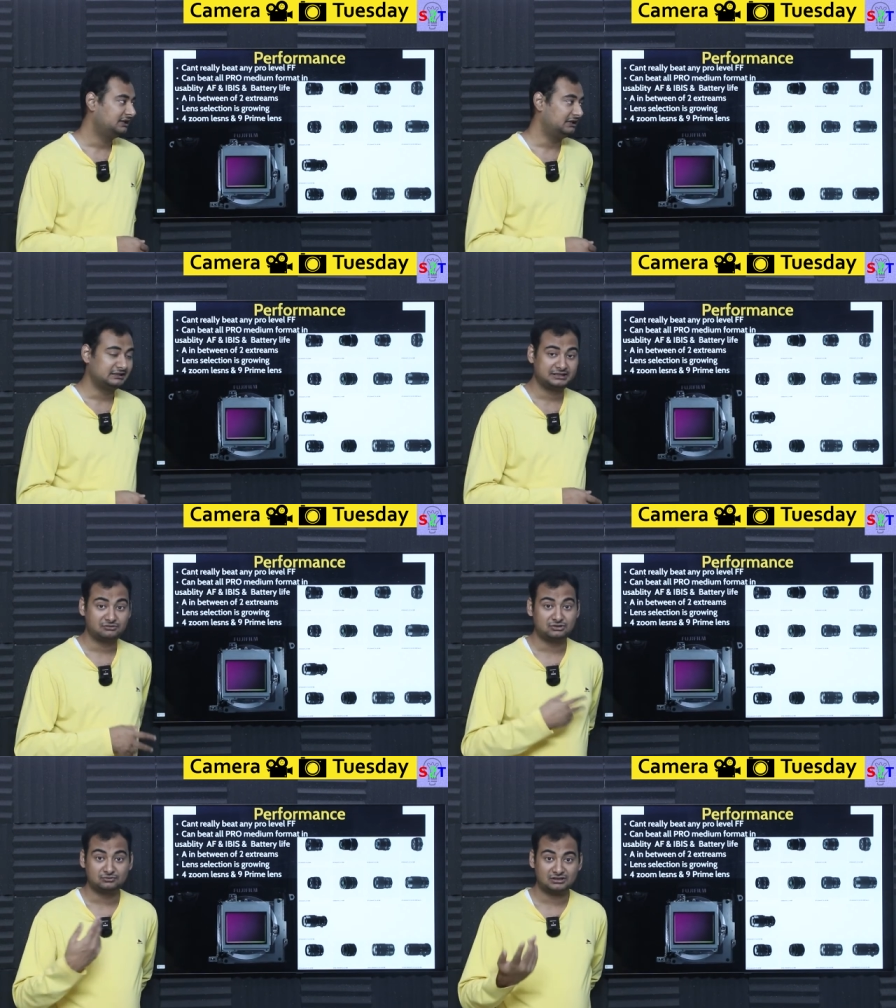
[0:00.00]
And like,
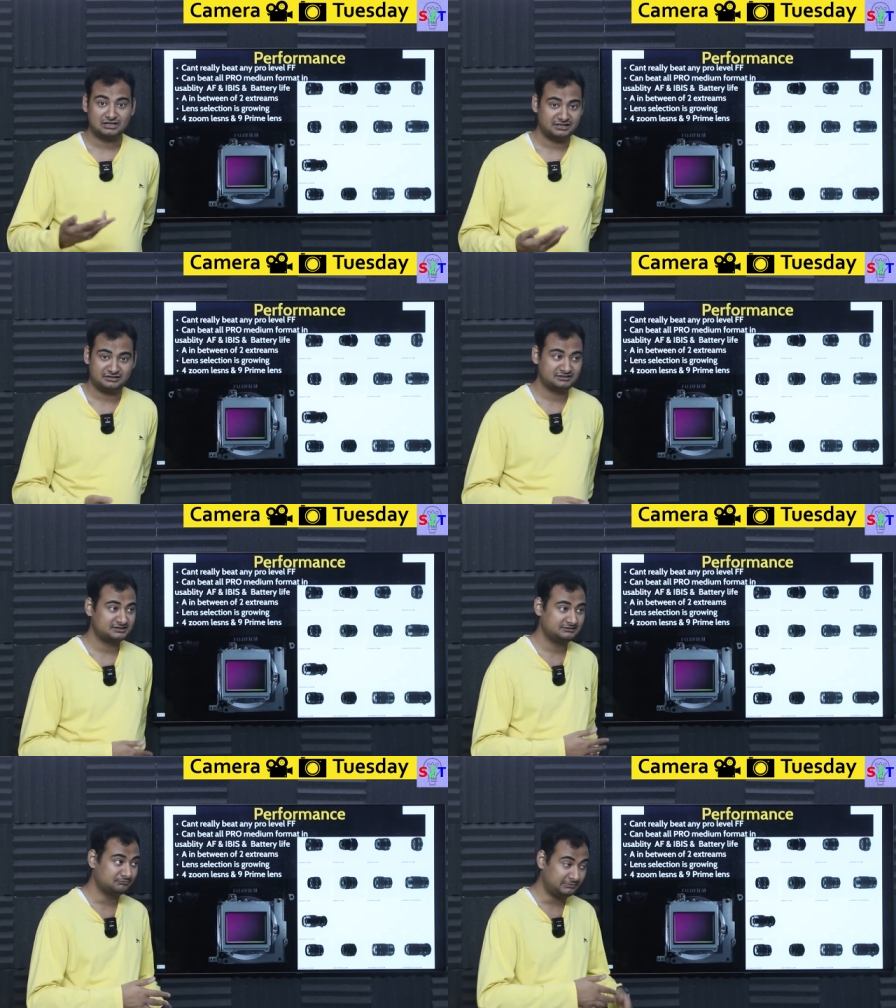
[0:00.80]
you know, dual card
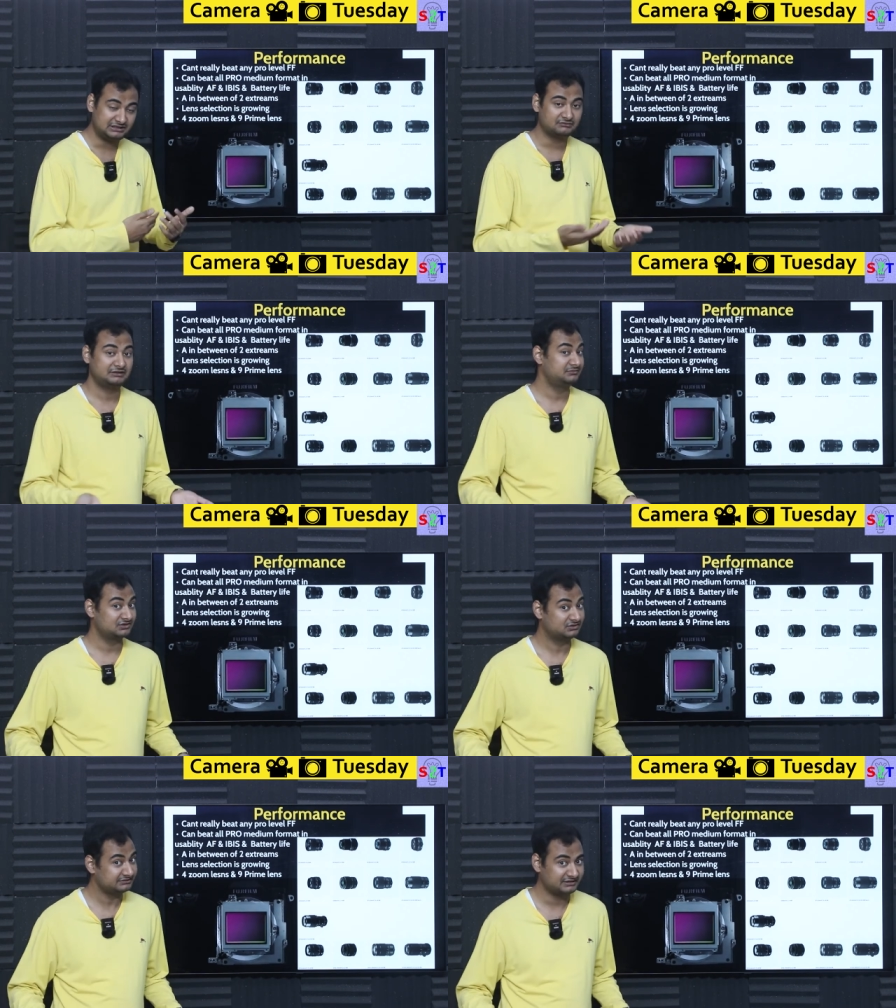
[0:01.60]
redundancy, many of them
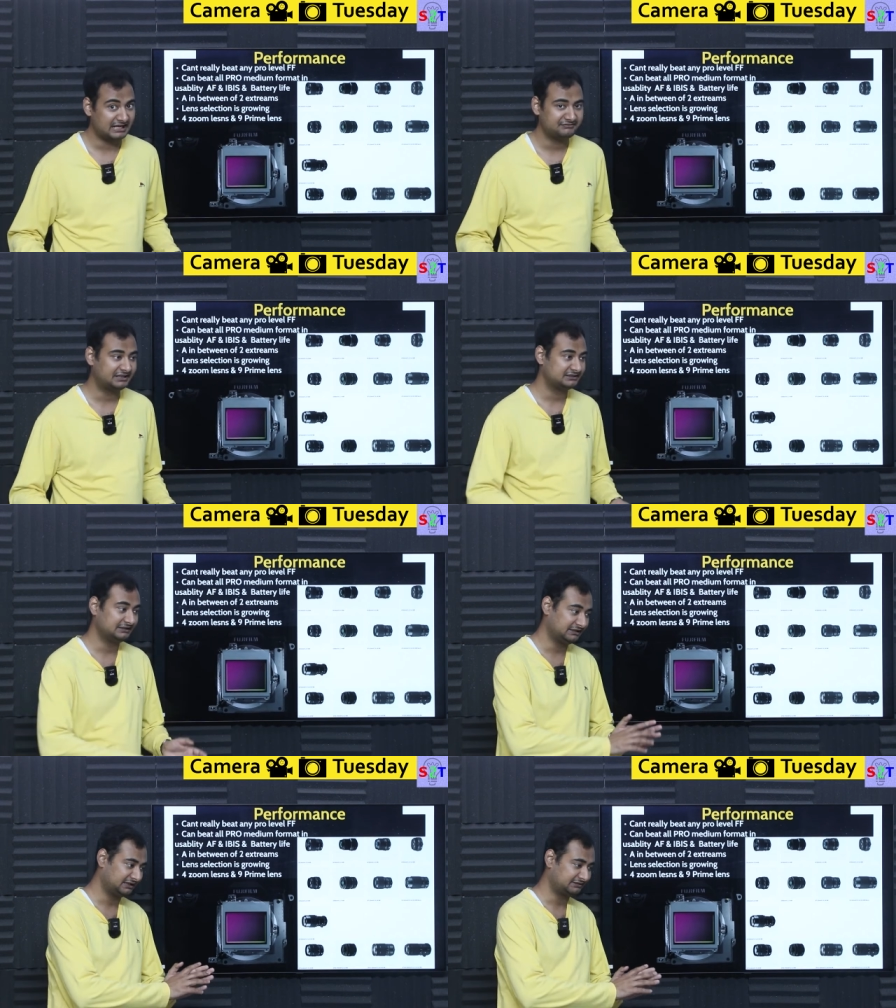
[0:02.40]
does not even have that.
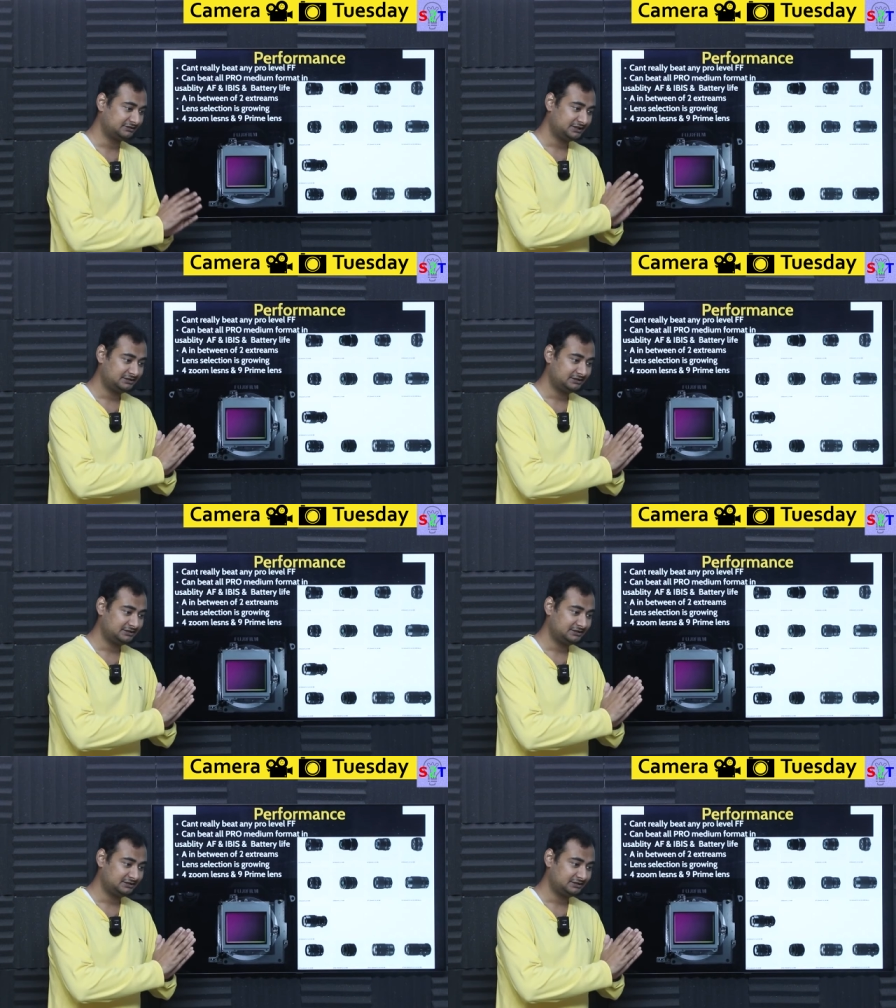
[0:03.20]
They're like,